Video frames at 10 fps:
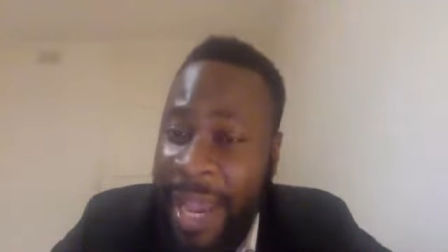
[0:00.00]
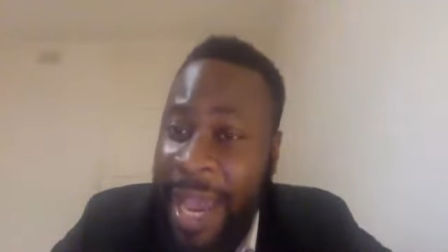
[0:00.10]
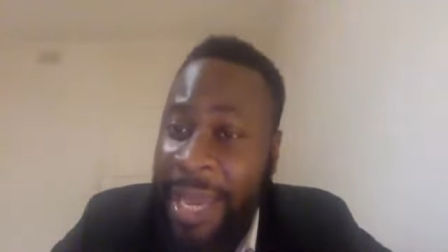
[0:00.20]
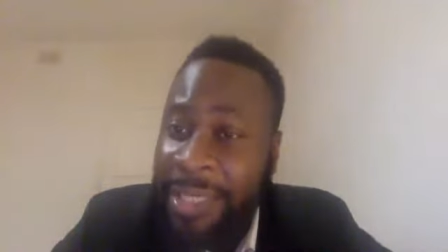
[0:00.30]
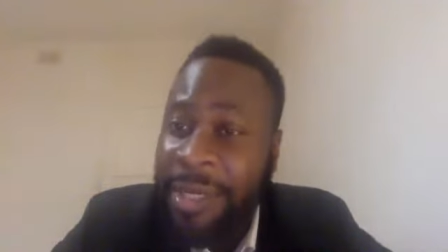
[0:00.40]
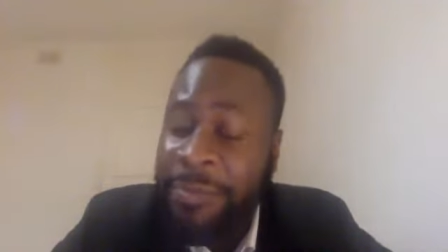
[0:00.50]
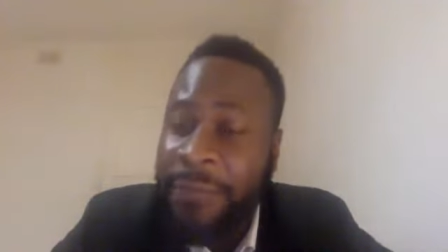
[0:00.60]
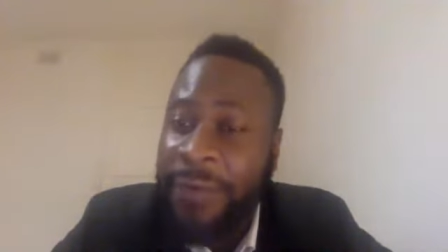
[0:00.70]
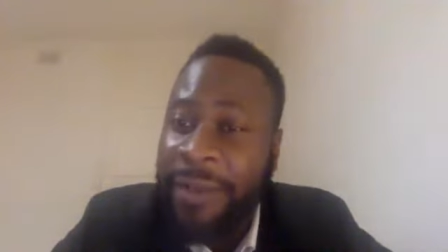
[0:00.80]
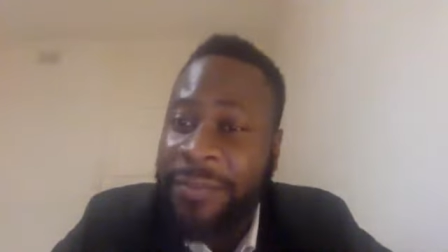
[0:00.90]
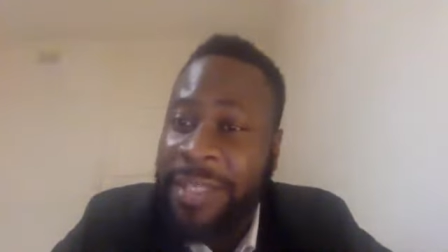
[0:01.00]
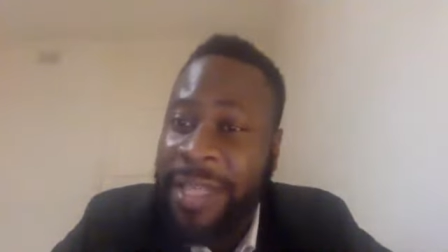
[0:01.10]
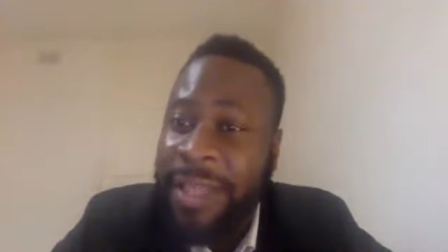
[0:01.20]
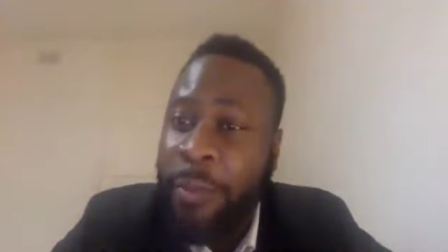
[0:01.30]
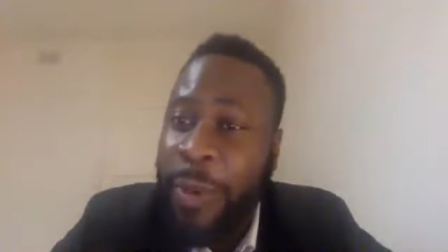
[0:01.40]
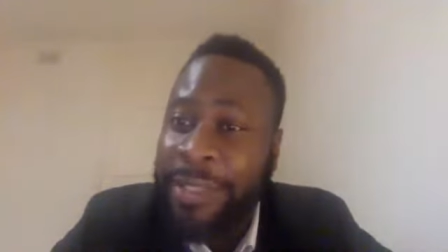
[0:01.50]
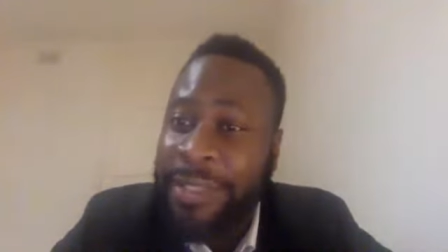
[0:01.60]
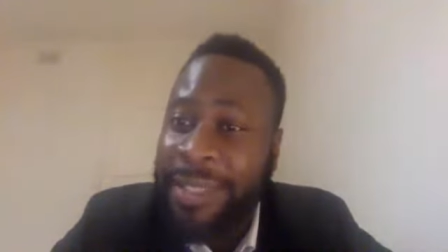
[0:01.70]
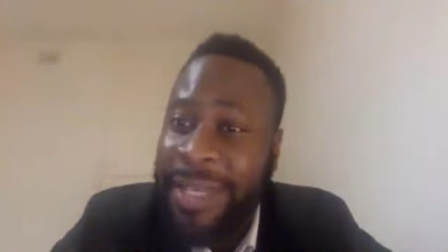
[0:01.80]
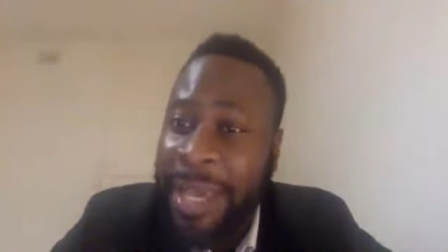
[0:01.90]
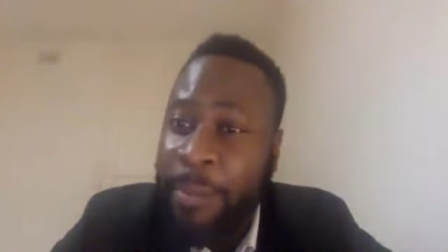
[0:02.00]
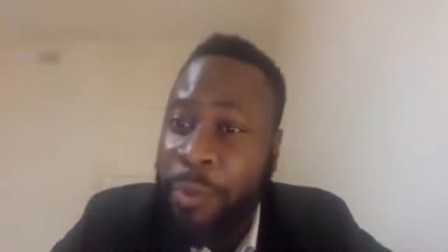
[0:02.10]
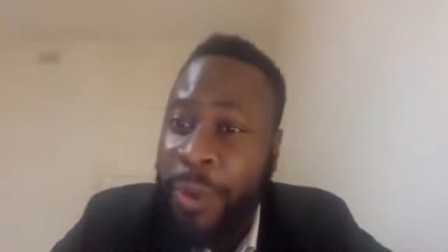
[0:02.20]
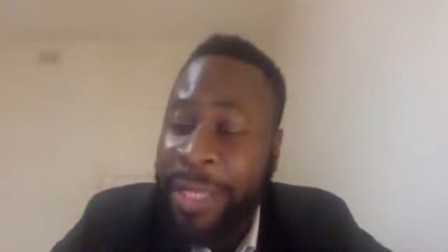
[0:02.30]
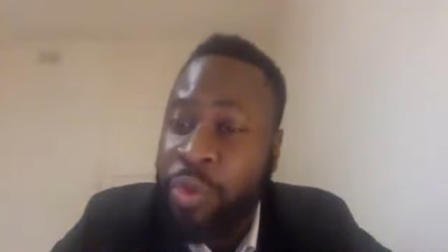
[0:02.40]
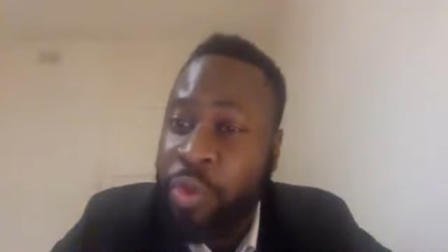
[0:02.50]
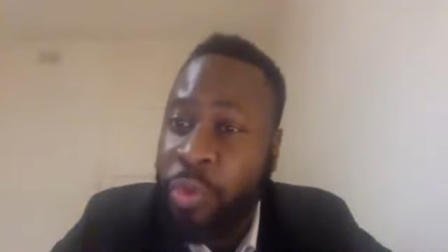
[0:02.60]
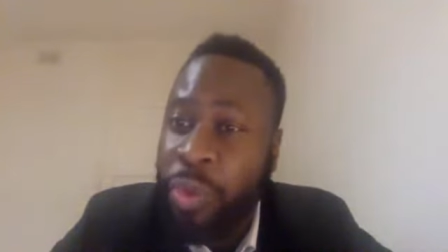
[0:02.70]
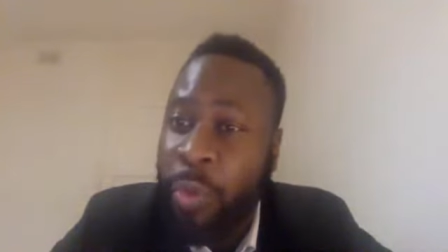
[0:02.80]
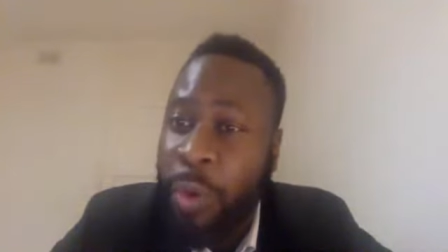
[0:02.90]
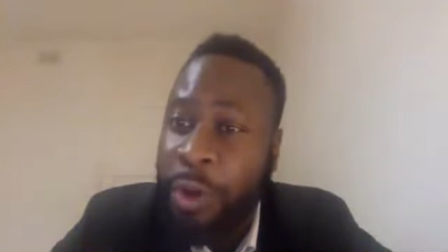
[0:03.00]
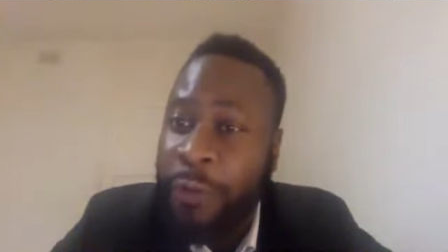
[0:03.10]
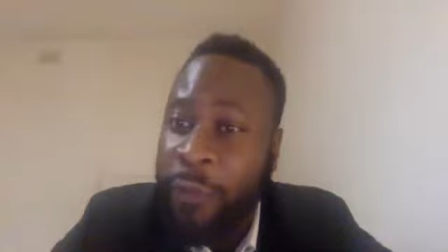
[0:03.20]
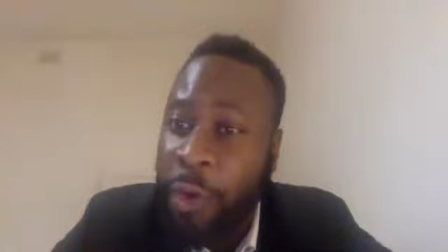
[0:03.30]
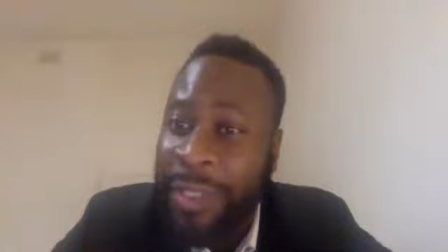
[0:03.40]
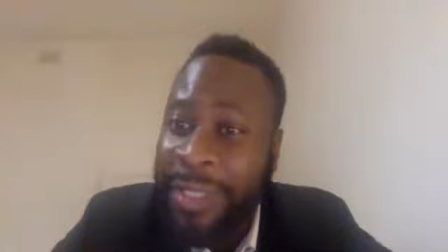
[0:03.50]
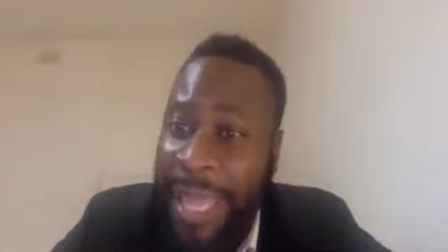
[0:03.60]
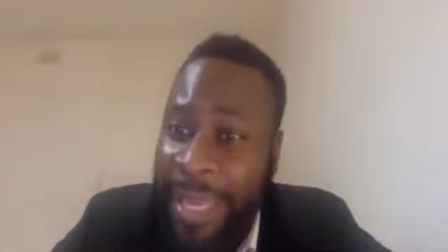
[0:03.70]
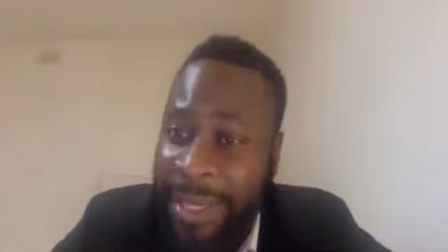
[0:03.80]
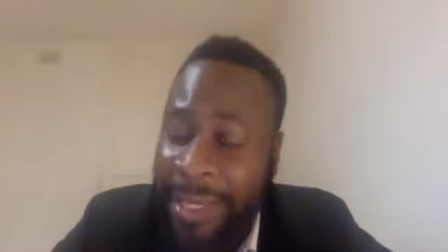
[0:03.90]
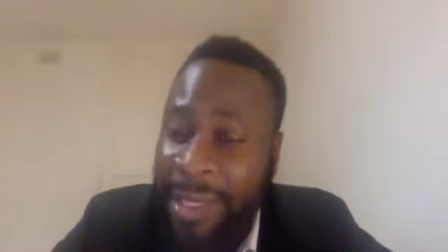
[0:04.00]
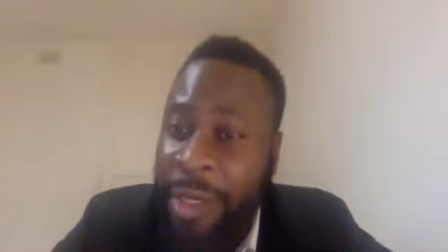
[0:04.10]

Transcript: Acts chapter 5 says that they went to the temple and taught the word of God daily.